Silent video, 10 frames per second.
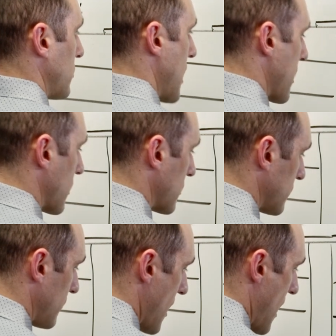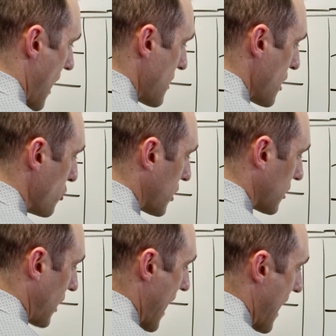layer. And then you could
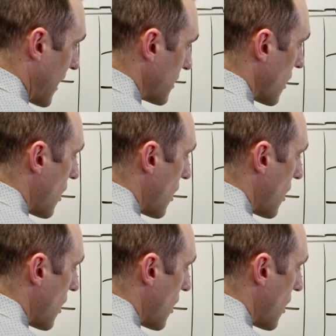land